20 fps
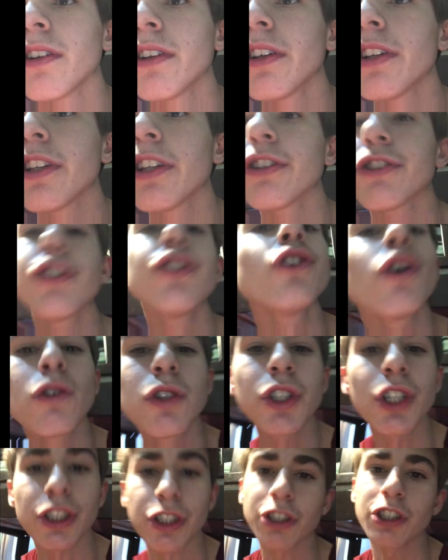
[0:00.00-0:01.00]
There's no
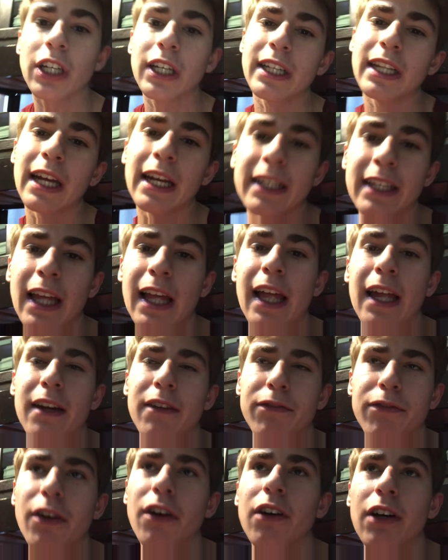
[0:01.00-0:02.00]
such thing in the
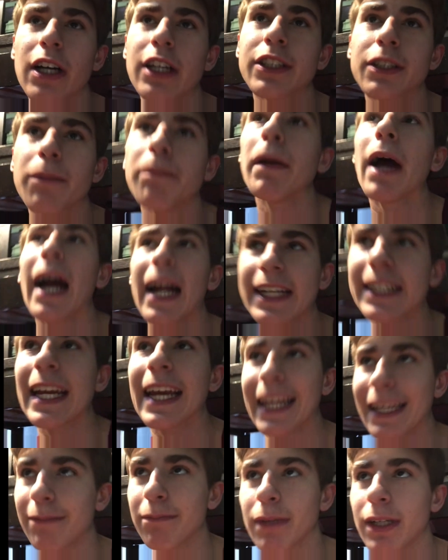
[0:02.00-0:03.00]
NFL as a bad game.